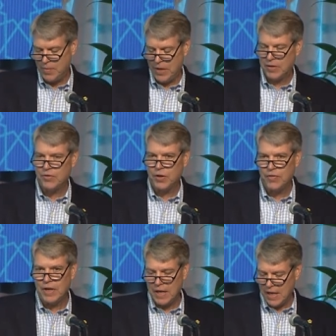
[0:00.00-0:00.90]
been
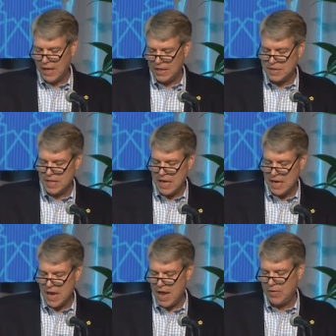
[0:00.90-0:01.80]
serving as
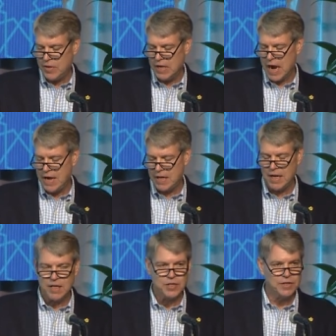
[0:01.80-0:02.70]
the head of the United
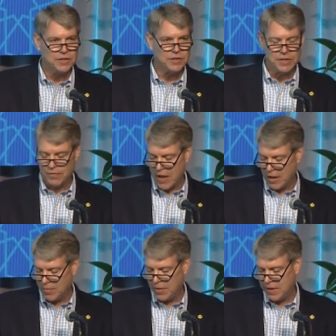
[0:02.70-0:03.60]
Nations
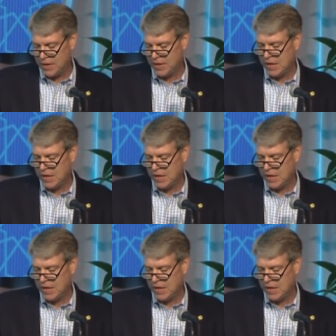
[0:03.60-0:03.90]
Development